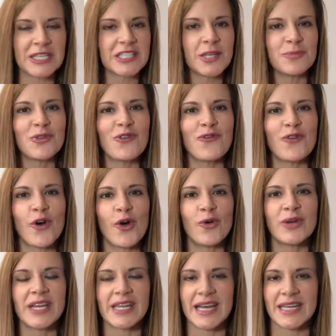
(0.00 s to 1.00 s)
picked up the
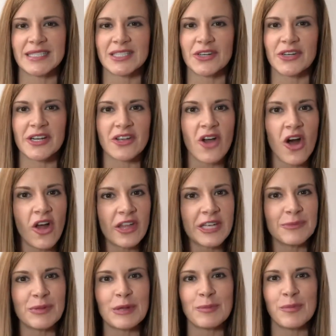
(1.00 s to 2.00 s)
phone and I started
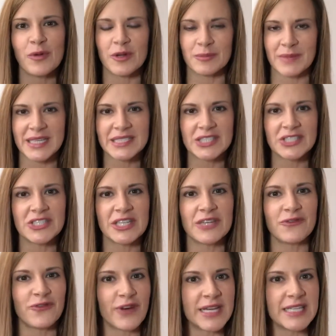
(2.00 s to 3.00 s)
calling people and
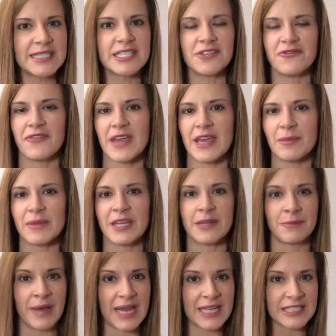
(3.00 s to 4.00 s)
messaging friends and family
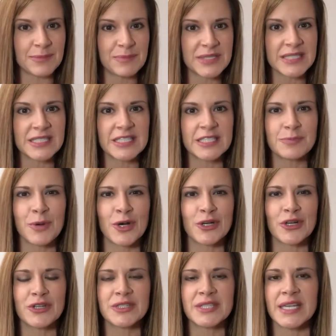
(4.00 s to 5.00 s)
and past business
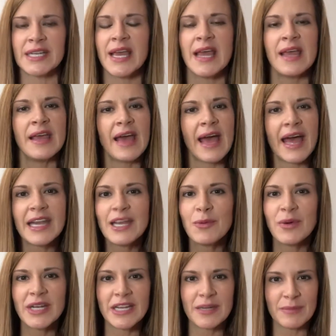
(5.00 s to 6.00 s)
partners and
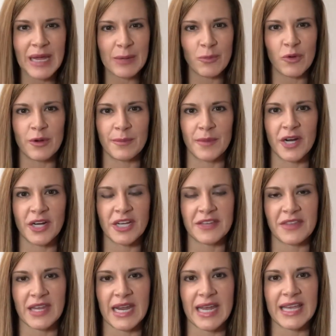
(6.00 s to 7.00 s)
anyone in my warm
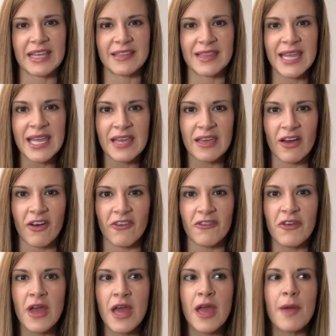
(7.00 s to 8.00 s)
market that I could think
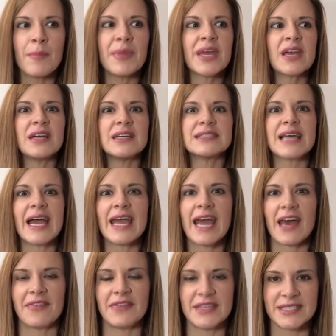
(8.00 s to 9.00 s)
of, because I
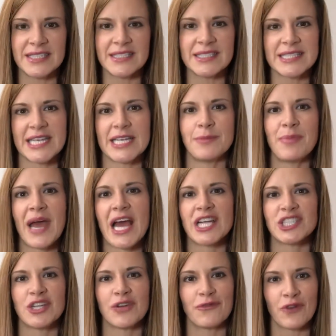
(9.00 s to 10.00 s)
had this insane
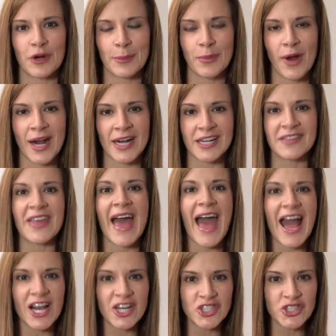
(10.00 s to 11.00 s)
passion for a product that
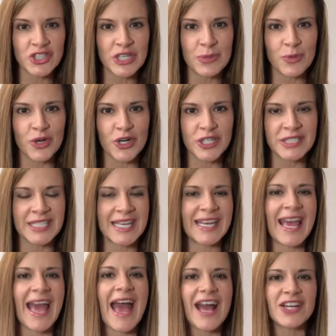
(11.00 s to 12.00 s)
actually worked
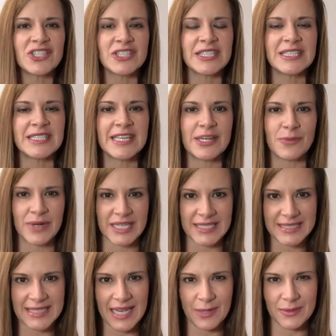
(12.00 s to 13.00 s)
and it actually did what
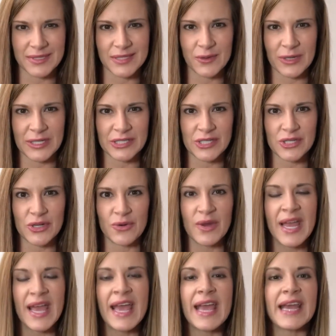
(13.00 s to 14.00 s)
it said it was going to
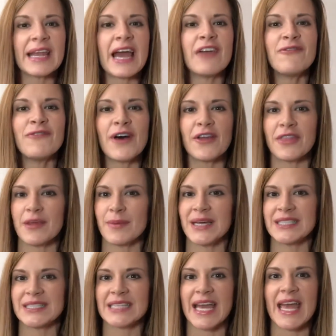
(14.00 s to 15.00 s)
do, and I felt the
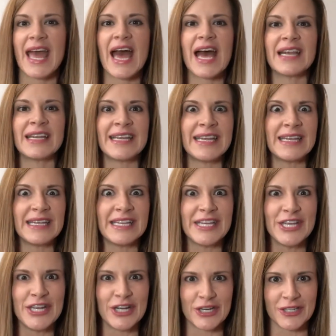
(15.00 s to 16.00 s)
best I had in
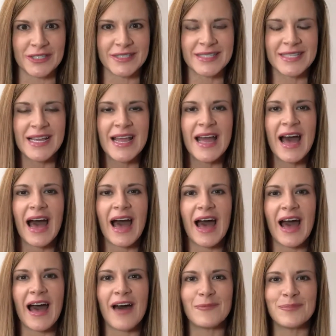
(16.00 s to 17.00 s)
years. So
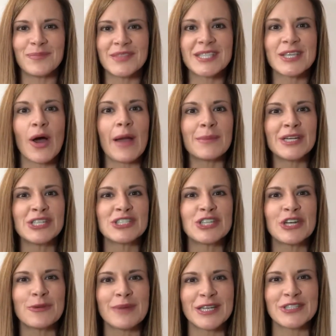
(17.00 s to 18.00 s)
I'm gonna
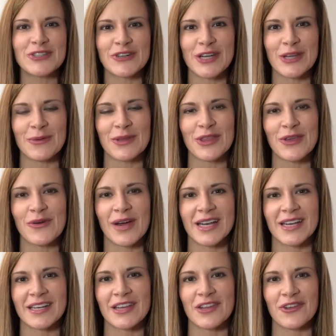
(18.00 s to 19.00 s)
share my journey with you
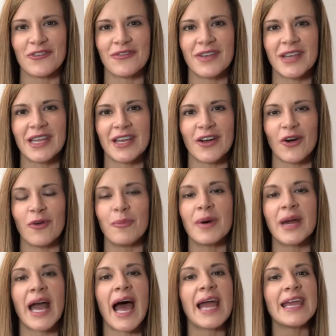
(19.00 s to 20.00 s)
on another video,
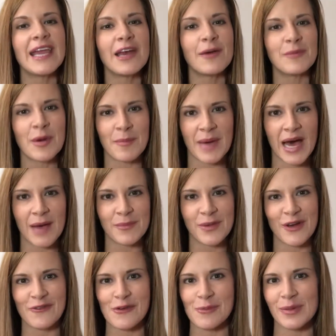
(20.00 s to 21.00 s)
but I am a mom
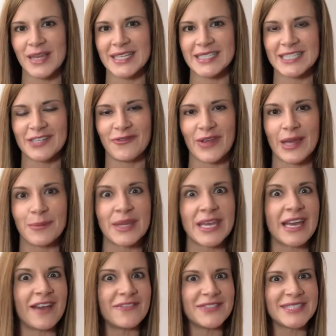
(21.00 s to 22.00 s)
of a blended
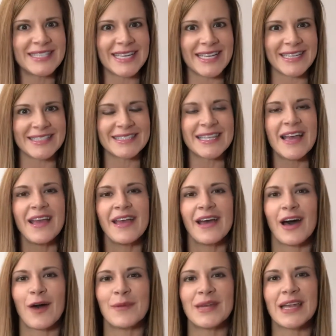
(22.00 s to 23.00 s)
family of six,
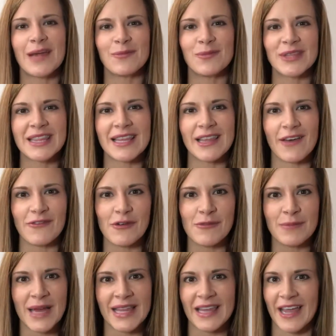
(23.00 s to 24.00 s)
and I'm with the love
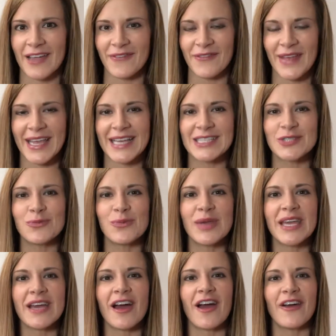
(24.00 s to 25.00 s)
of my life, and
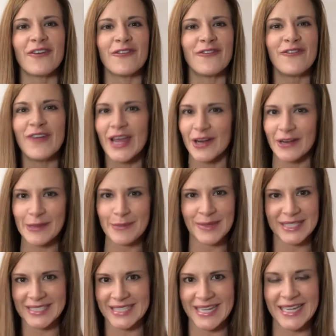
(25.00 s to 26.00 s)
we are very
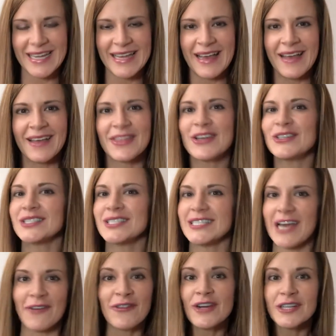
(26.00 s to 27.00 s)
busy. There's
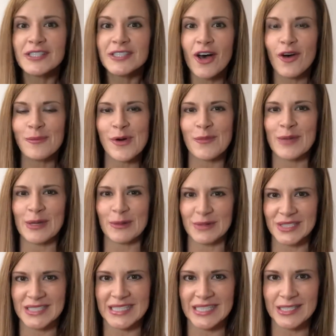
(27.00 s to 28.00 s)
never a dull moment
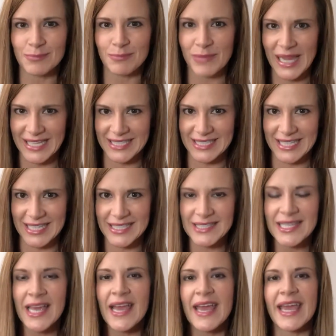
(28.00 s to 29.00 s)
with six
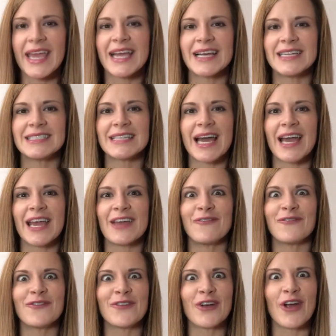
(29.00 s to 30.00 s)
blessings, and I
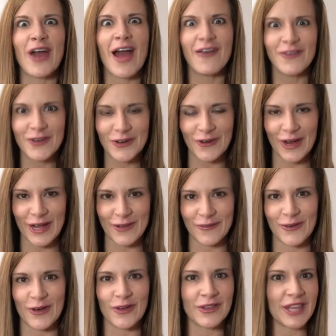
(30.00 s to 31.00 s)
am forever
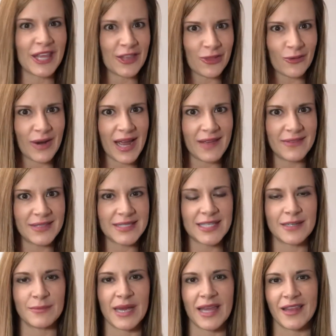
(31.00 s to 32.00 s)
grateful that Thrive is
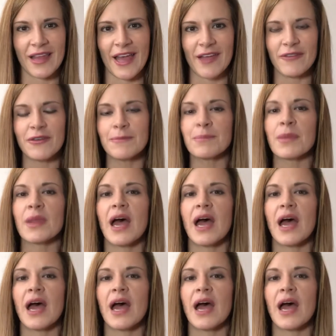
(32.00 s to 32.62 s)
in my life.